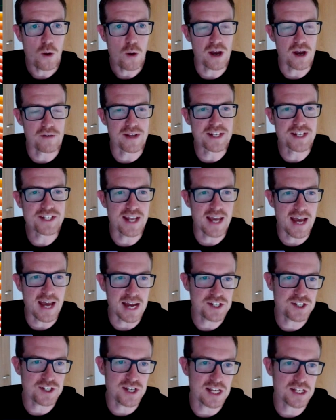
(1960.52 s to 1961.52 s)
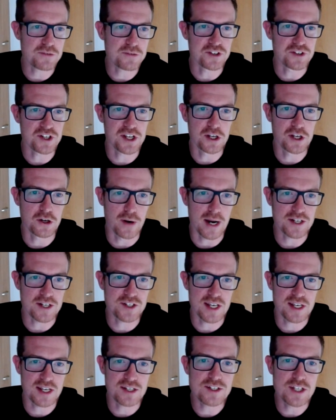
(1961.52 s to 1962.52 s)
We have internet access for secure
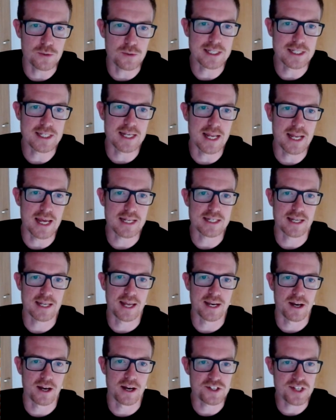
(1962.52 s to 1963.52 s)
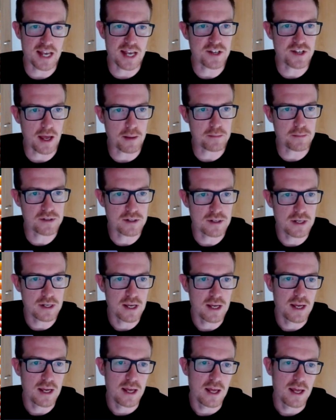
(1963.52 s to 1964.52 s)
access to internet and our SaaS apps.
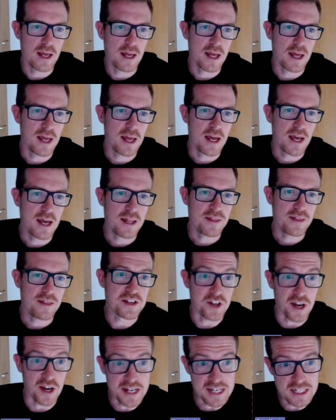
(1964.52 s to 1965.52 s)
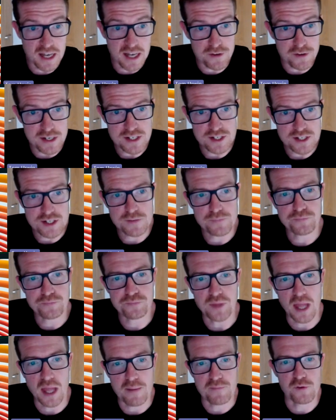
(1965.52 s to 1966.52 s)
There's ID governance
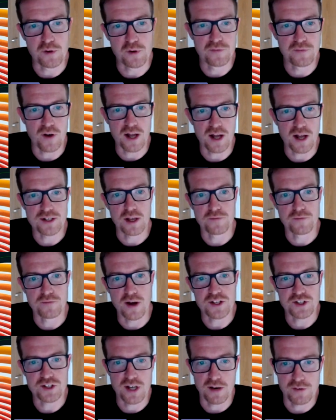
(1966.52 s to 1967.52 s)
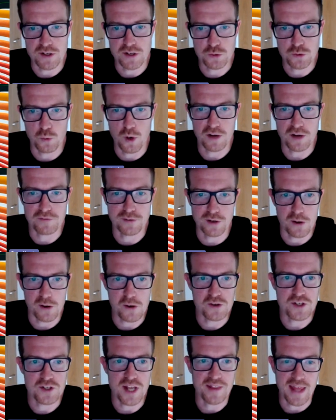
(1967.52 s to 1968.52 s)
for advanced governance
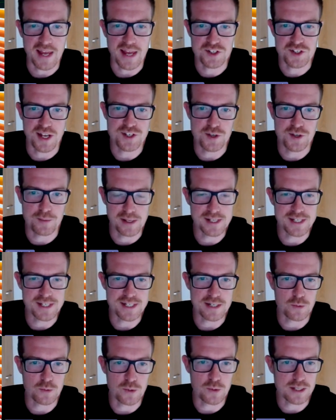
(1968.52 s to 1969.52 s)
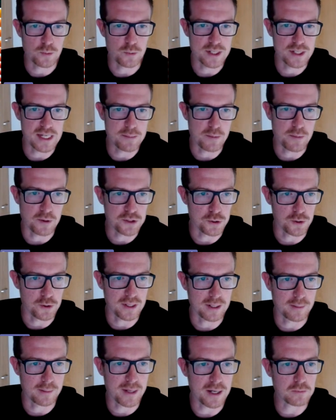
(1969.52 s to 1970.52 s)
workflows and that extensibility we keep on
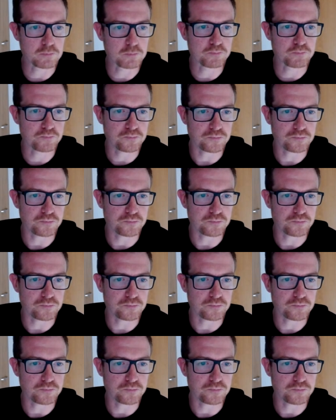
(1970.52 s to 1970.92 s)
talking about.